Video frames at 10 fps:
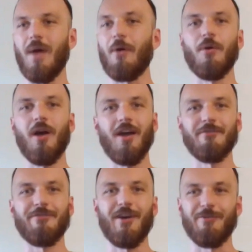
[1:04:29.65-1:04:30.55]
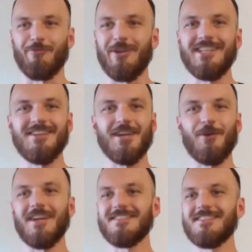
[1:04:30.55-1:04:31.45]
wow, I've I've really
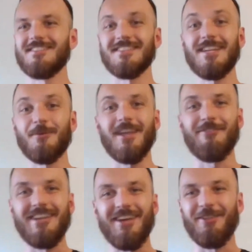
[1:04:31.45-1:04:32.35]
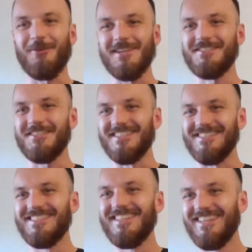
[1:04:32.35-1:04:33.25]
digressed. Does anyone have any other
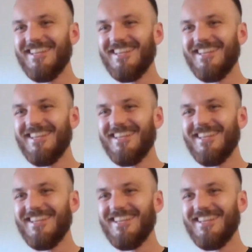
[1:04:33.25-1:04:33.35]
questions?